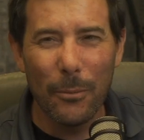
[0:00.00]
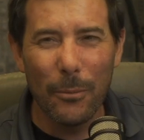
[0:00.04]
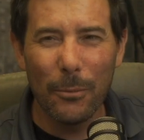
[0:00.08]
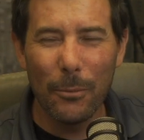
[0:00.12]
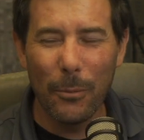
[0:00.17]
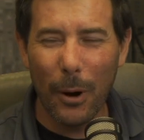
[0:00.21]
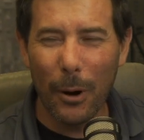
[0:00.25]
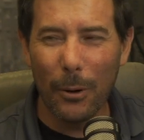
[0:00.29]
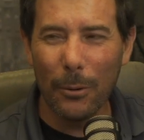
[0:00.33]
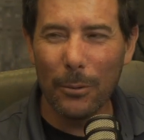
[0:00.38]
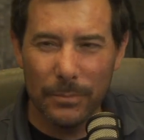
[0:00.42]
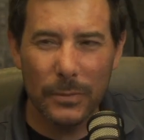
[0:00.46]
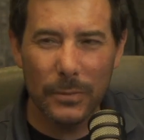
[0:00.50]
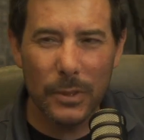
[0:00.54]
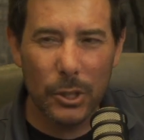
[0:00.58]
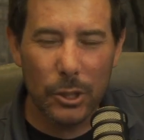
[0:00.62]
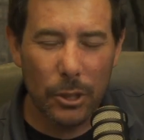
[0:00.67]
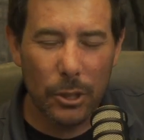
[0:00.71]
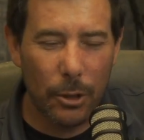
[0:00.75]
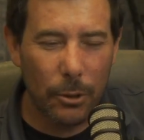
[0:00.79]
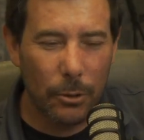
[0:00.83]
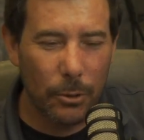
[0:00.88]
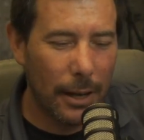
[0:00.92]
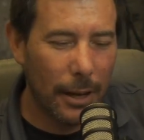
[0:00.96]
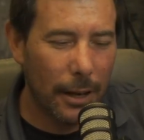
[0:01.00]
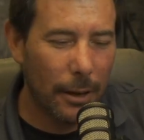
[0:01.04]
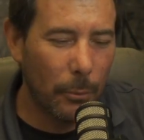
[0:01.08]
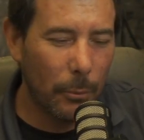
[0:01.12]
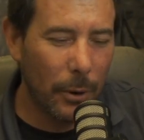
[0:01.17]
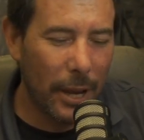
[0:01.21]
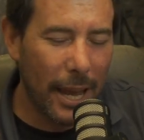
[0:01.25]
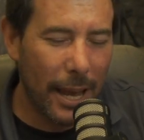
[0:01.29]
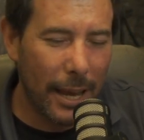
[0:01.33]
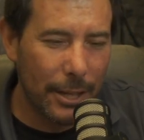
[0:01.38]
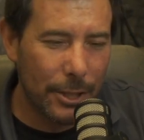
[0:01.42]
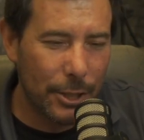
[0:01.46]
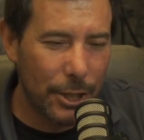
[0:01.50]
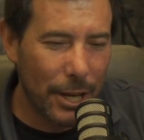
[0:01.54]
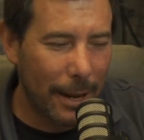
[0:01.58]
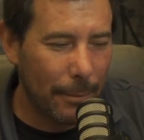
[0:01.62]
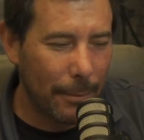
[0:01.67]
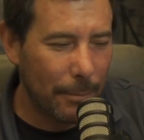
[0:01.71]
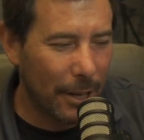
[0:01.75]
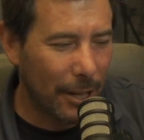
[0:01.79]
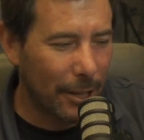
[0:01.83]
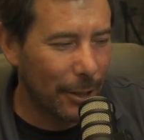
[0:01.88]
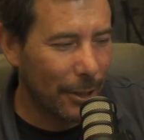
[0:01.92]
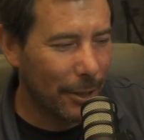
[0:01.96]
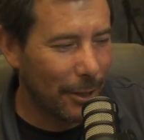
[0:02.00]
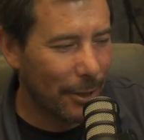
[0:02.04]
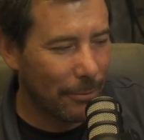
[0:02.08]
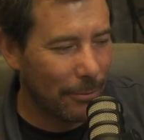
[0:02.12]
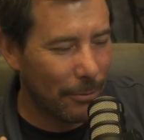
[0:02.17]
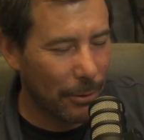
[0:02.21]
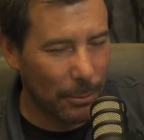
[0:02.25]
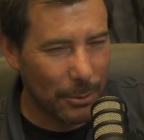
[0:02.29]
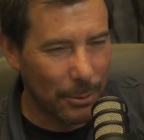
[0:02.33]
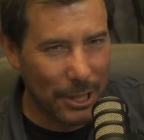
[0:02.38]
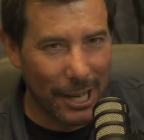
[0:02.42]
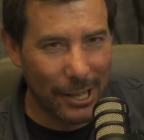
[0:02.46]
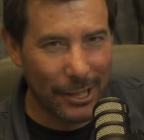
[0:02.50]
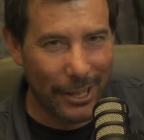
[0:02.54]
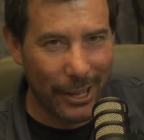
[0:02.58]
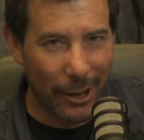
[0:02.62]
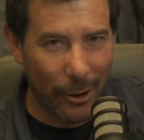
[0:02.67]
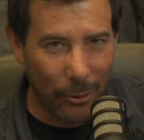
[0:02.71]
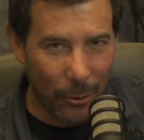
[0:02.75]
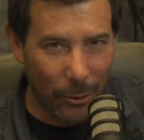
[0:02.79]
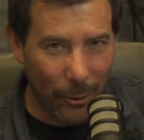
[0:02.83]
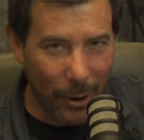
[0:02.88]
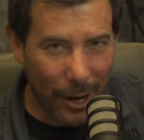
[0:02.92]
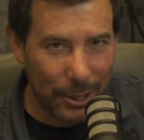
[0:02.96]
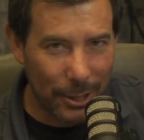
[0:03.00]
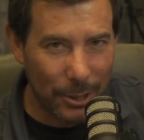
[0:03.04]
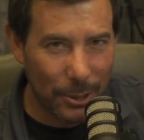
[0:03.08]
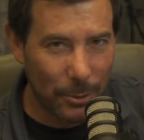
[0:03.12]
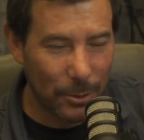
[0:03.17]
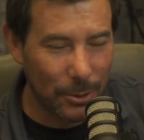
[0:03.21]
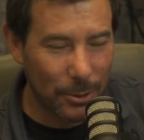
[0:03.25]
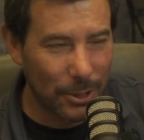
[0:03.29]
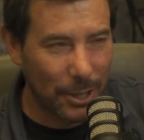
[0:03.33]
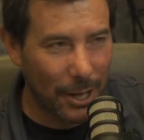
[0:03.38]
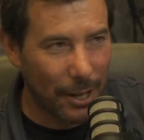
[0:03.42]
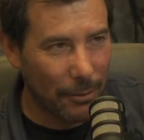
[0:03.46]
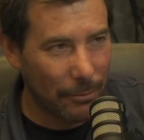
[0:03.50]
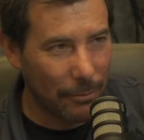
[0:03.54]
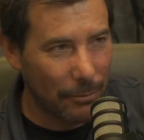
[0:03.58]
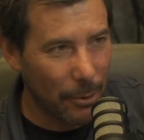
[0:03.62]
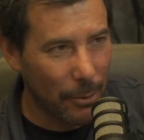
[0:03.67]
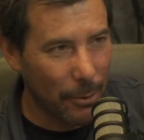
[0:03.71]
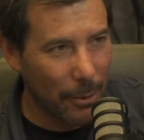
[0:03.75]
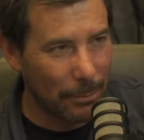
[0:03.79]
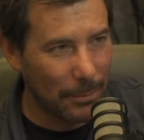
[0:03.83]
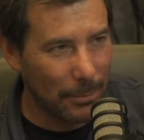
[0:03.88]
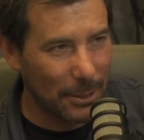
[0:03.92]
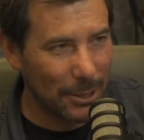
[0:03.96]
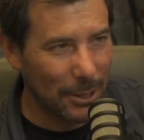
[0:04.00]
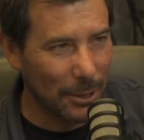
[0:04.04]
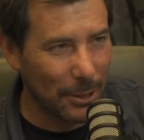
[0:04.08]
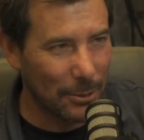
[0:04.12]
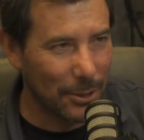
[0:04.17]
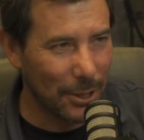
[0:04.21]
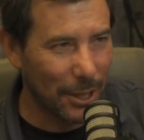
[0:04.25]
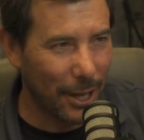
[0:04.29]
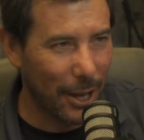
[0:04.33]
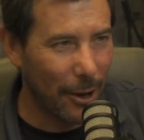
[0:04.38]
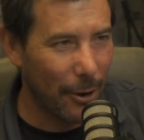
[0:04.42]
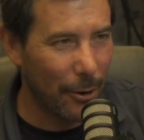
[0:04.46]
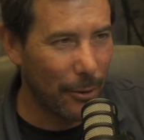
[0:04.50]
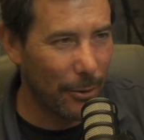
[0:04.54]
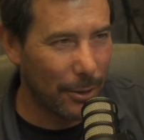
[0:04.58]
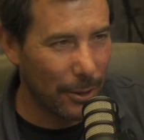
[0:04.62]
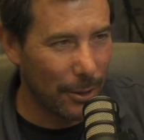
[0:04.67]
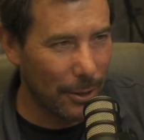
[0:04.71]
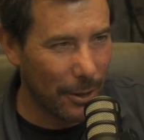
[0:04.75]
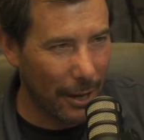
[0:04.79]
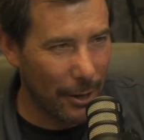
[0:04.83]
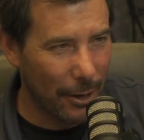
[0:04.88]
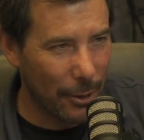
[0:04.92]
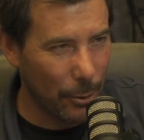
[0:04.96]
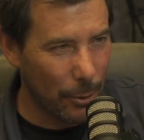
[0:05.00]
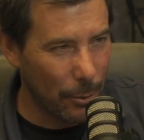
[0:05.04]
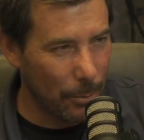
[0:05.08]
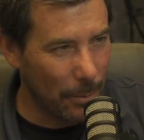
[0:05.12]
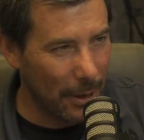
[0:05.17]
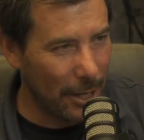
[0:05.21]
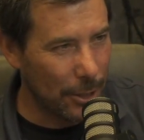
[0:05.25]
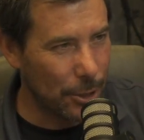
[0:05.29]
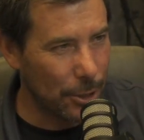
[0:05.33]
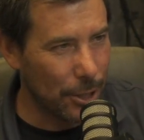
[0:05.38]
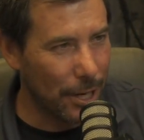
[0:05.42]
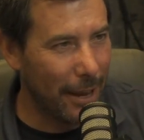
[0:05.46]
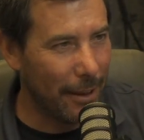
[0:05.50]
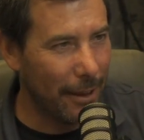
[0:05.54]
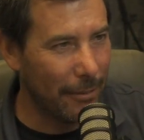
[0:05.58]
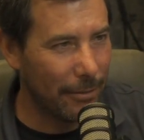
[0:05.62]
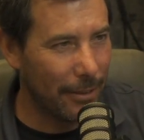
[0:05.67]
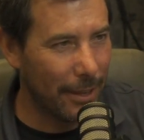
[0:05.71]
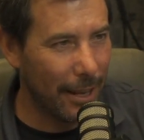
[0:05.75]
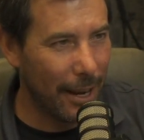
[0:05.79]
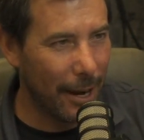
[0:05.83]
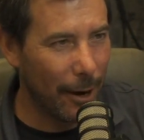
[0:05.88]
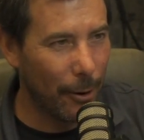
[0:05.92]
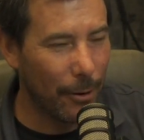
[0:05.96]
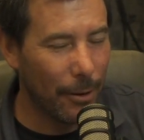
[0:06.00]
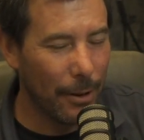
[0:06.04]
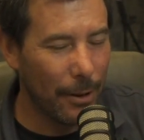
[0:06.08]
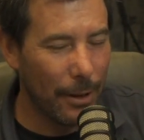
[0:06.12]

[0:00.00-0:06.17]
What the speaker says: Well, so we had Chad McCleary from Jolly Go Garage Doors on a few episodes ago, and I know you met Jeff there.